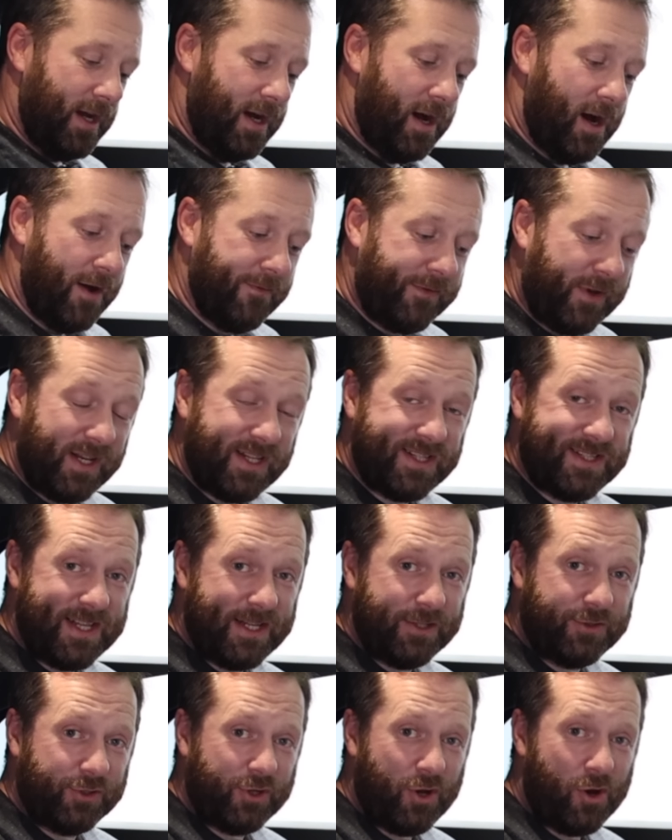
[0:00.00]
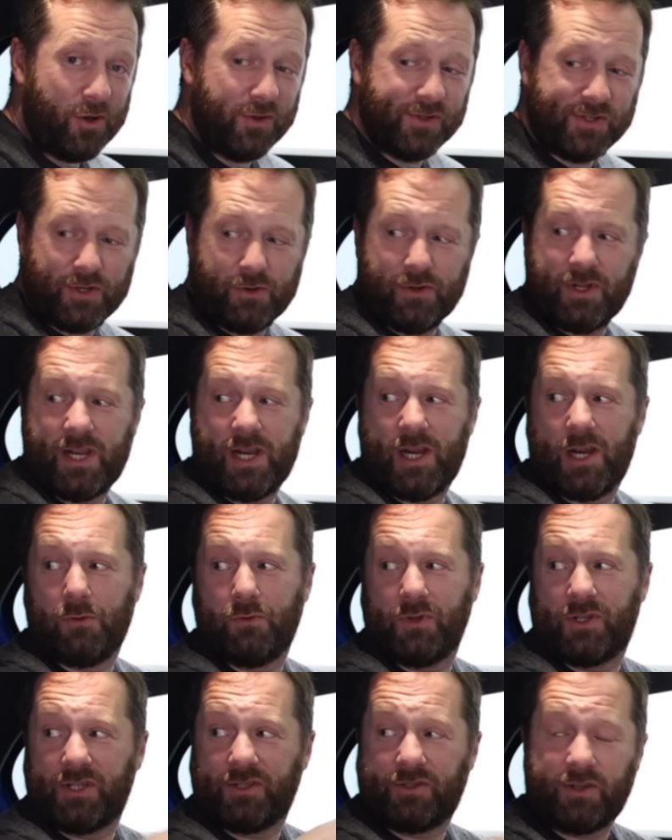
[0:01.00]
I've got a center console here,
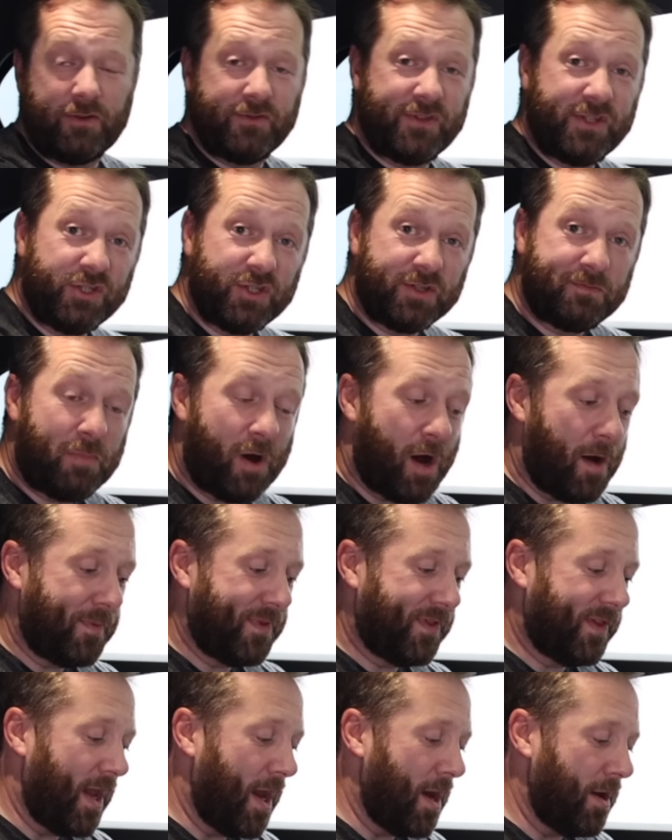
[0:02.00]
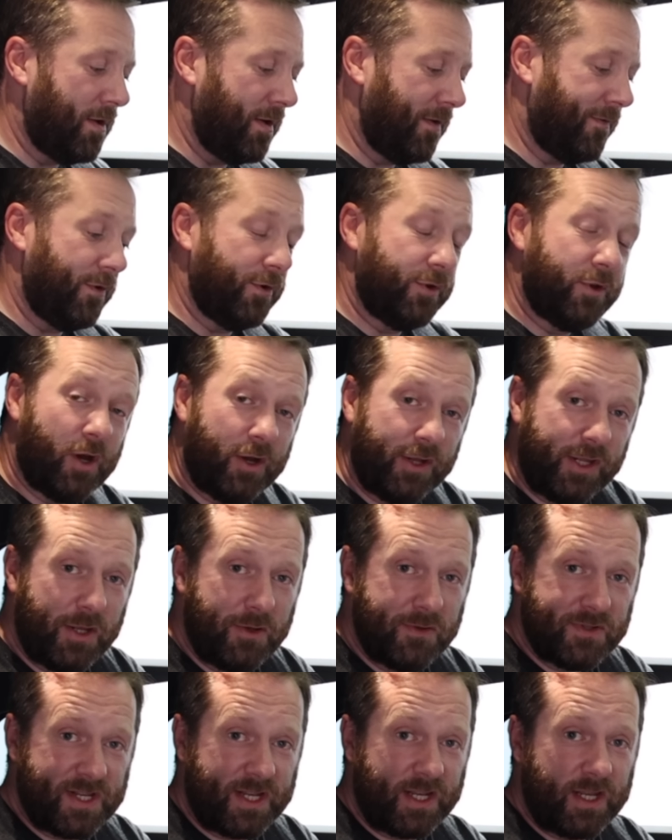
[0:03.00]
which is obviously just pops down if you're not
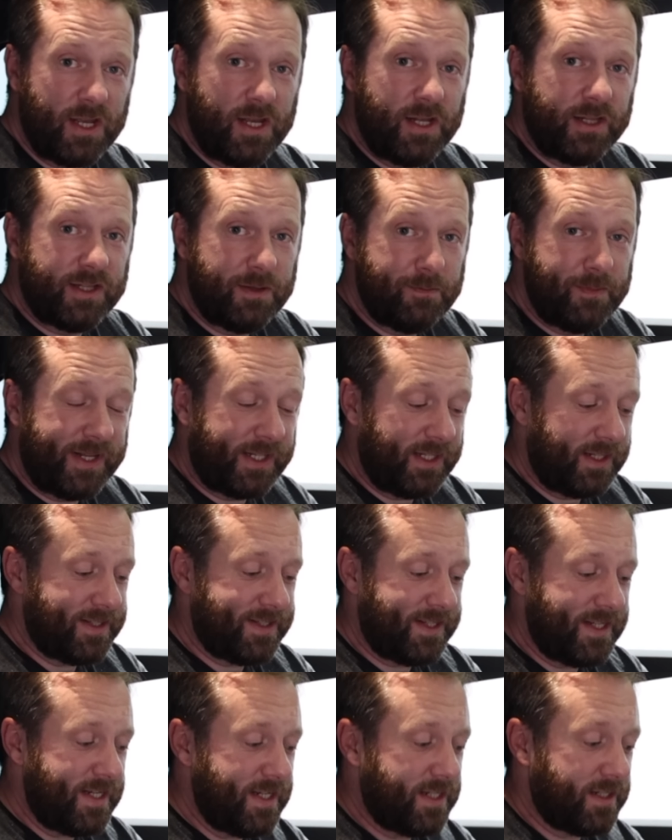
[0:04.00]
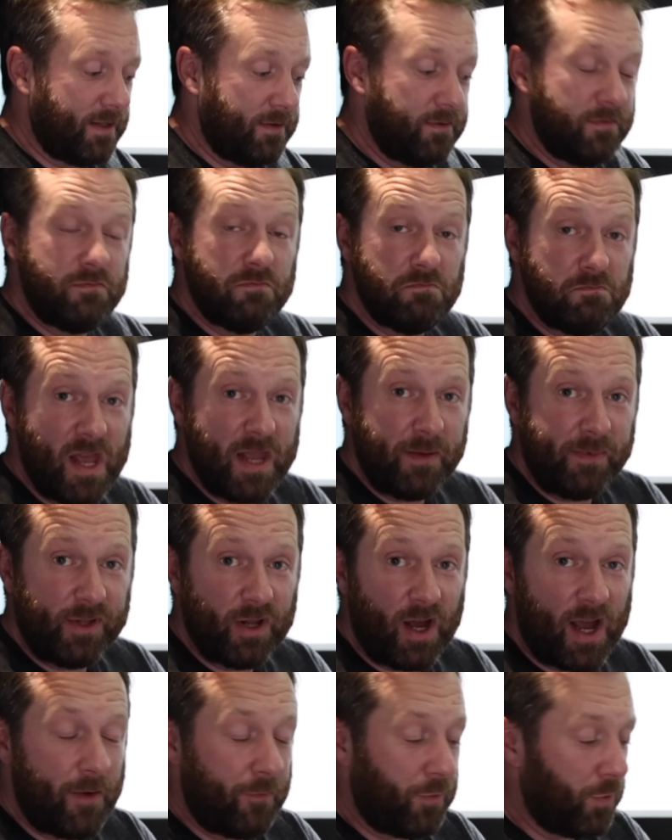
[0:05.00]
using the middle seat, and maybe
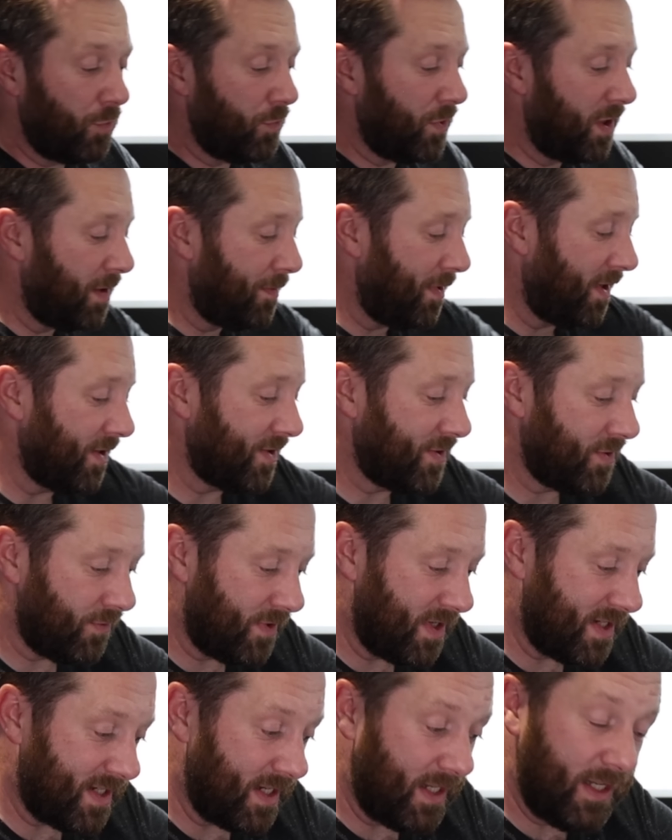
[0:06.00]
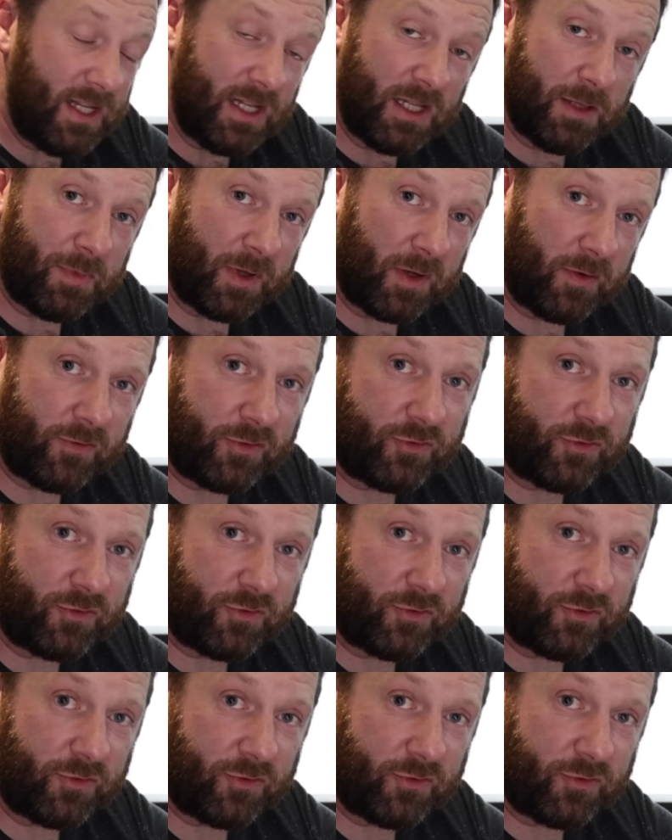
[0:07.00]
not everyone will because there is a little bit of a